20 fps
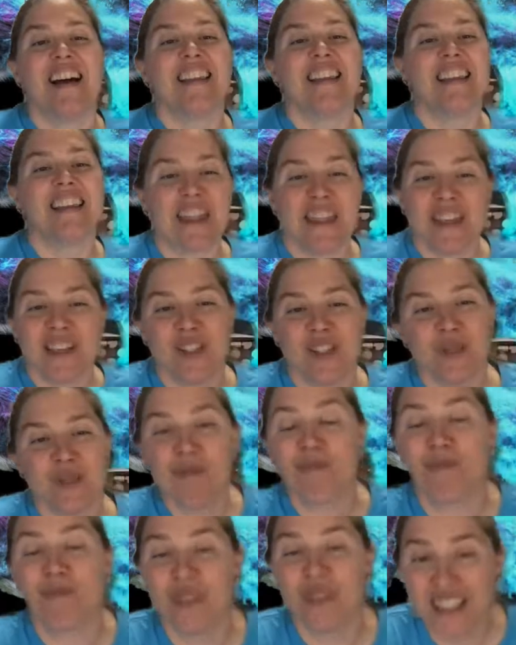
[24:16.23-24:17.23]
Yeah, this is a
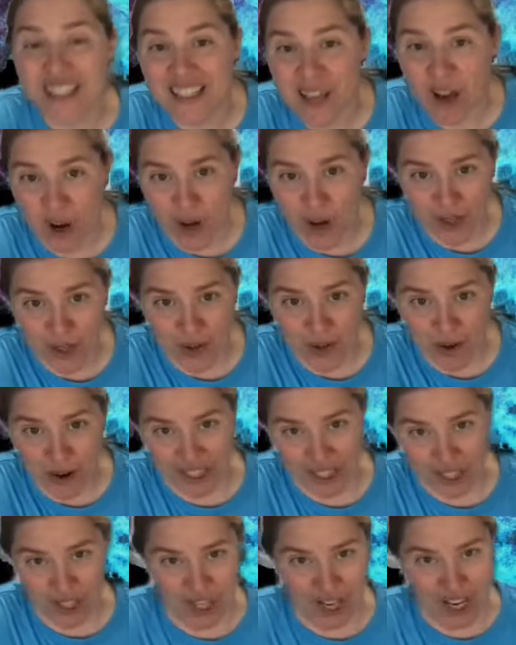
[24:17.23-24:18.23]
really hard
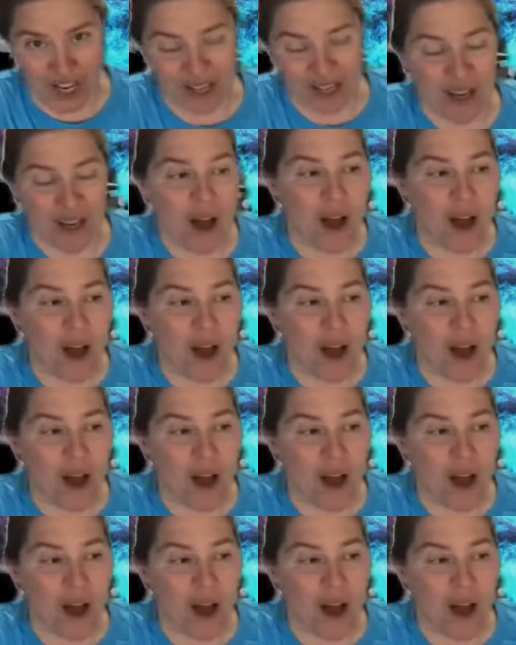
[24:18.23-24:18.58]
question.